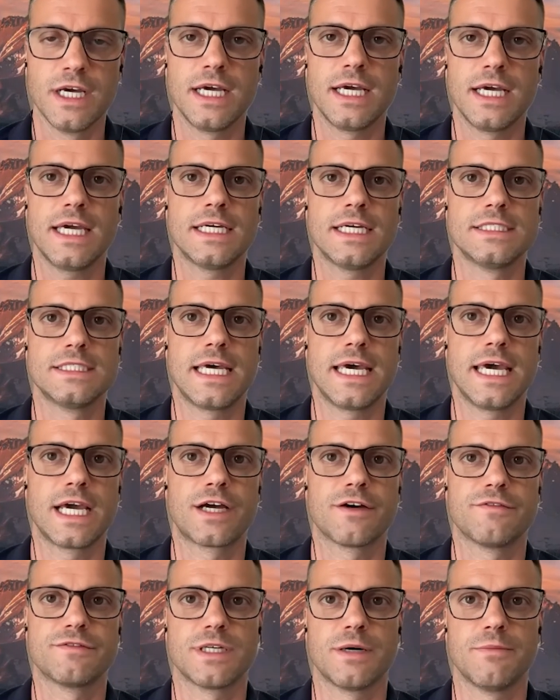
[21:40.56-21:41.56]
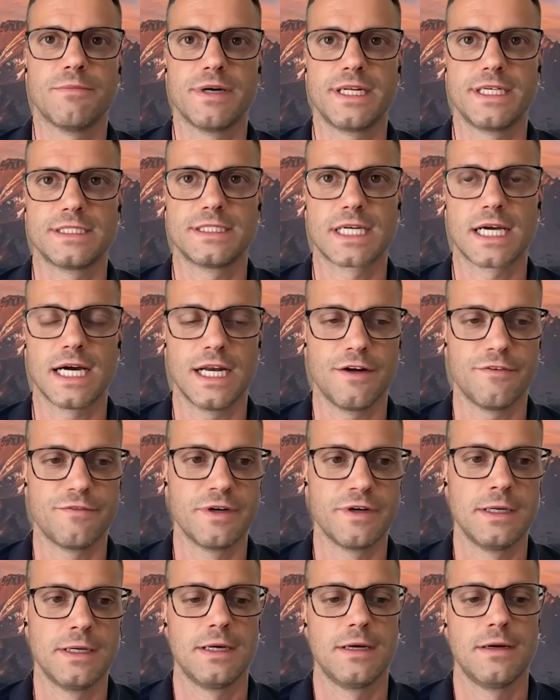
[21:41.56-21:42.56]
intake of somebody's kind of
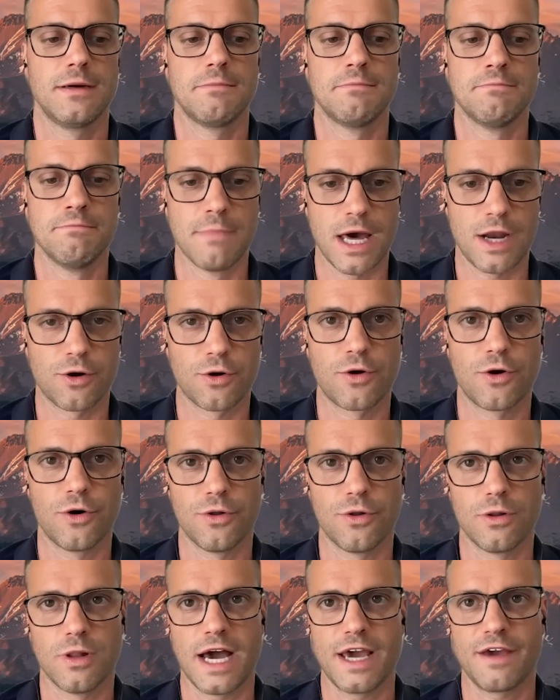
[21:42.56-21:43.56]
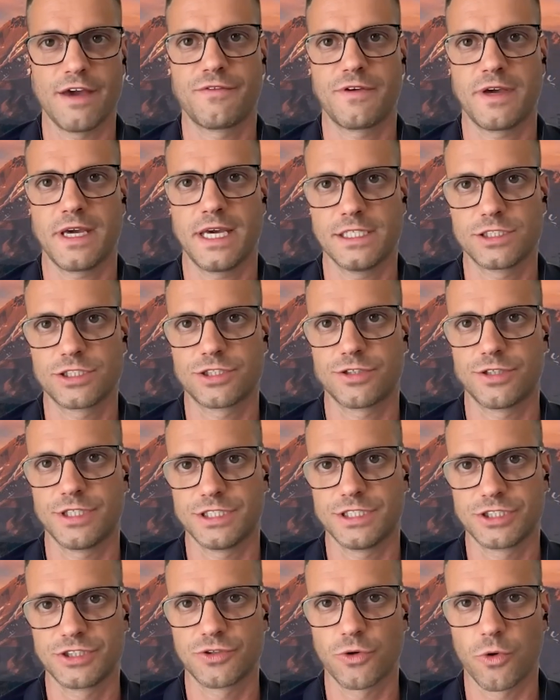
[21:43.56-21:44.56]
medical life history
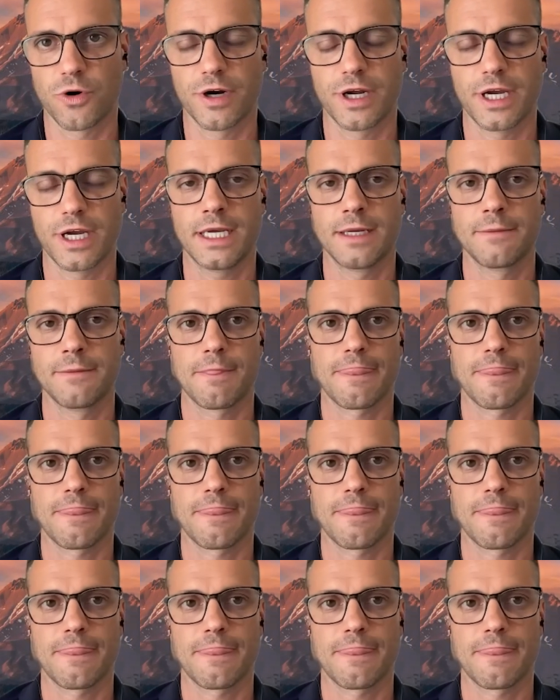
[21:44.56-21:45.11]
story.